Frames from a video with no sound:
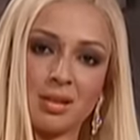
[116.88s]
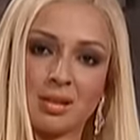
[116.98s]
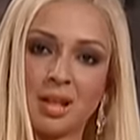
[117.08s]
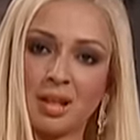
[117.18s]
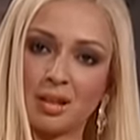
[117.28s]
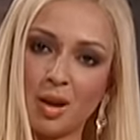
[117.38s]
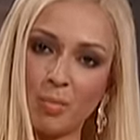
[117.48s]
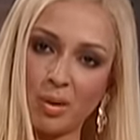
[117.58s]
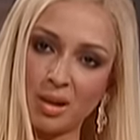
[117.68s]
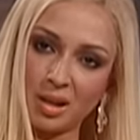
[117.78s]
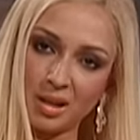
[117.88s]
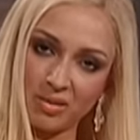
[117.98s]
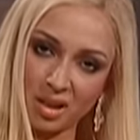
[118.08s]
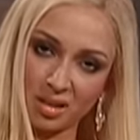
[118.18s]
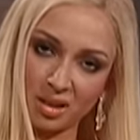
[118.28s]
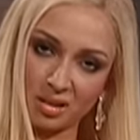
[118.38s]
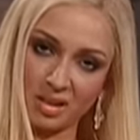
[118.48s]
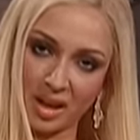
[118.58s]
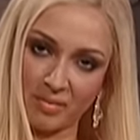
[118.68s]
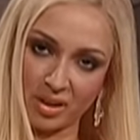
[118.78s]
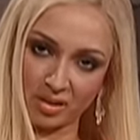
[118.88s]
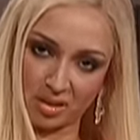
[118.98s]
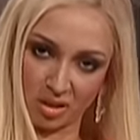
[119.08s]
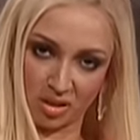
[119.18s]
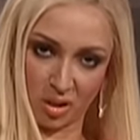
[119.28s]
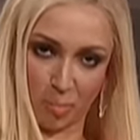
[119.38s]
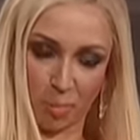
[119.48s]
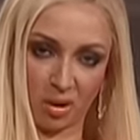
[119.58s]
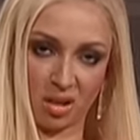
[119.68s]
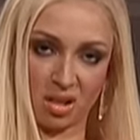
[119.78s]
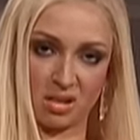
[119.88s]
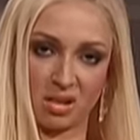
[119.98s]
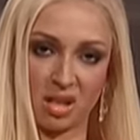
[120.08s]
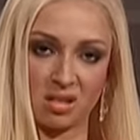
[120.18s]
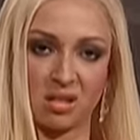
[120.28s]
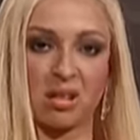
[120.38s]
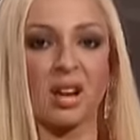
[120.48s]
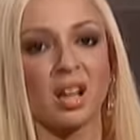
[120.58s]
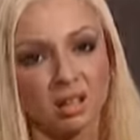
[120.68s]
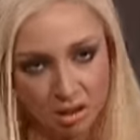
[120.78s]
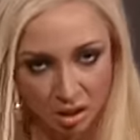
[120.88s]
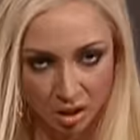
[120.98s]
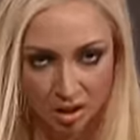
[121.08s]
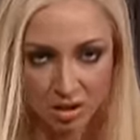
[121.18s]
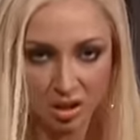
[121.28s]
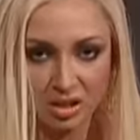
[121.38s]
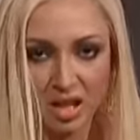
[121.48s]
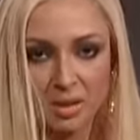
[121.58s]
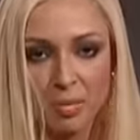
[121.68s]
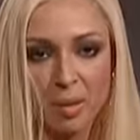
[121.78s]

Still don't believe that the Denver a pocket taste great. Just ask my